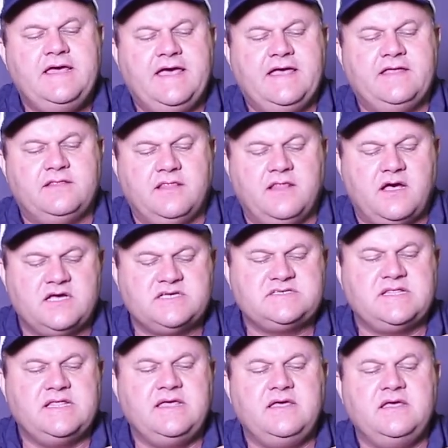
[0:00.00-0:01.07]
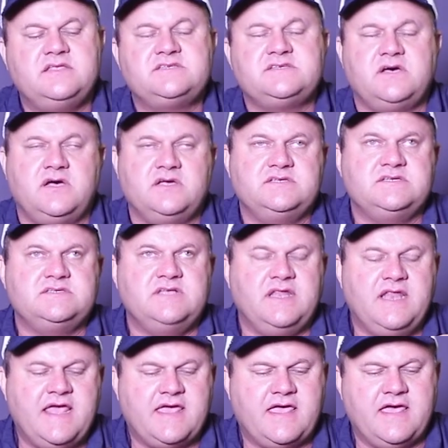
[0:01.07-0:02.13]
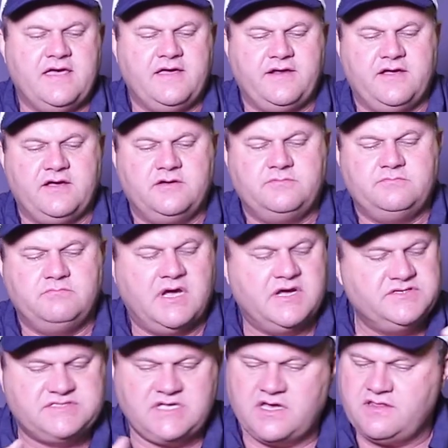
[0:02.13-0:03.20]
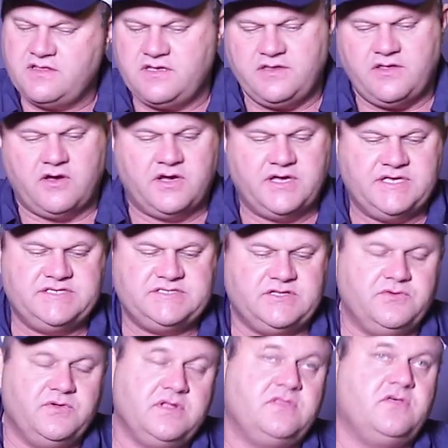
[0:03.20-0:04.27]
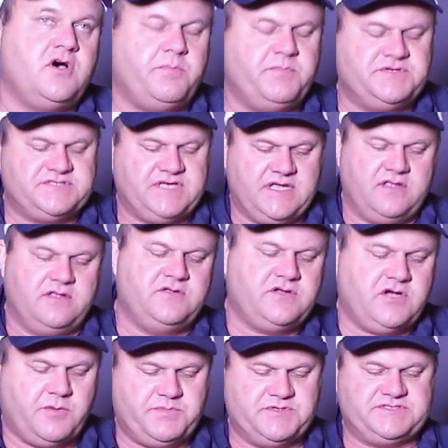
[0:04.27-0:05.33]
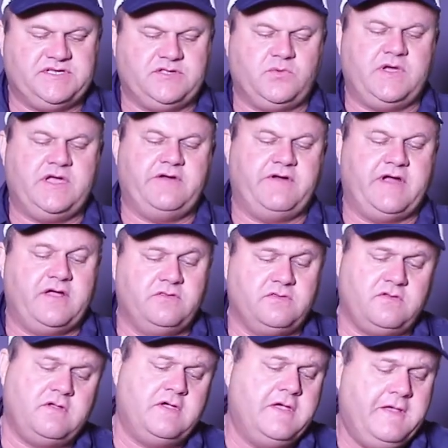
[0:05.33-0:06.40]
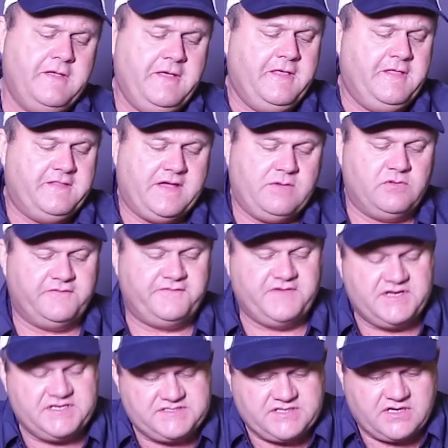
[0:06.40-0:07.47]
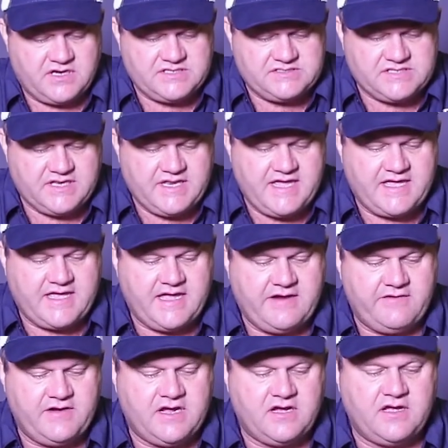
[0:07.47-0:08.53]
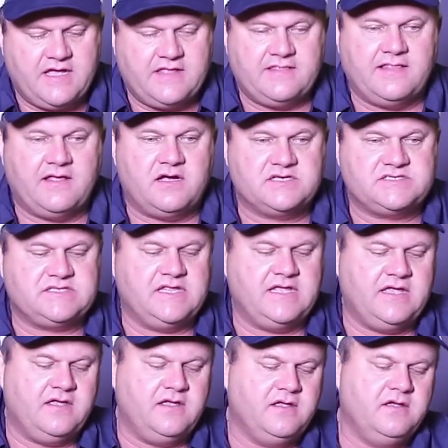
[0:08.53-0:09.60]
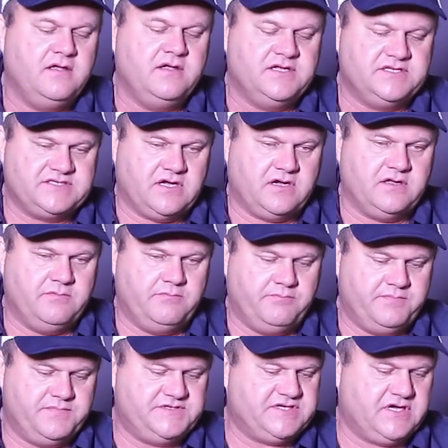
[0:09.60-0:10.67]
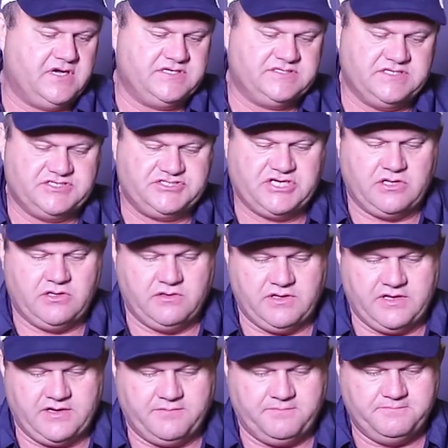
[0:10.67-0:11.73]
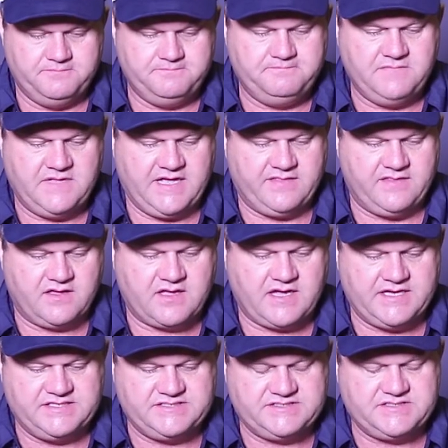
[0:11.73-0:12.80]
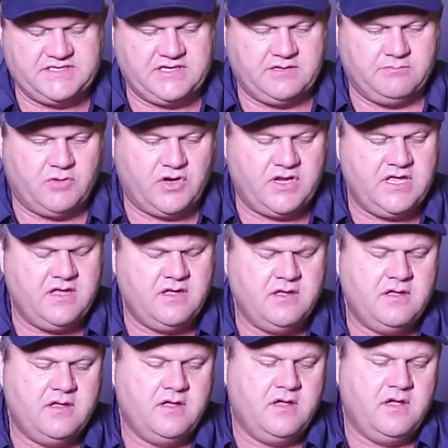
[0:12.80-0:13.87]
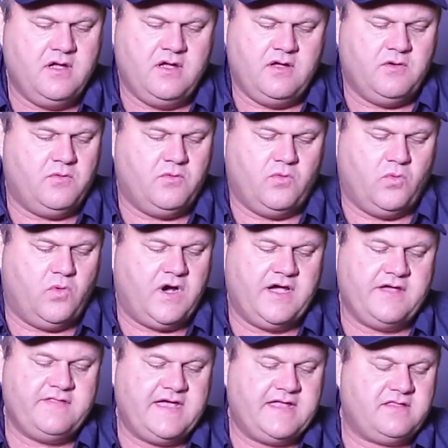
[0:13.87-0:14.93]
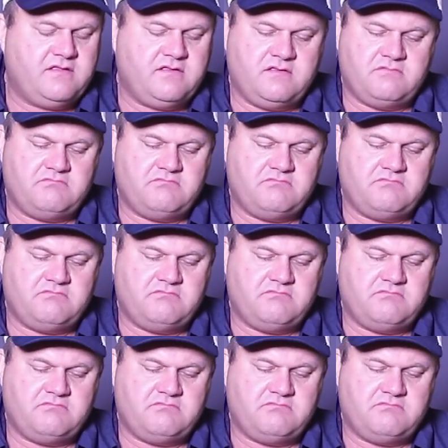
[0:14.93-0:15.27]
and lastly it sizes the neck area. Most other dies do it the opposite way around. They will first size the neck area and lastly size the shoulder and the case body. Why that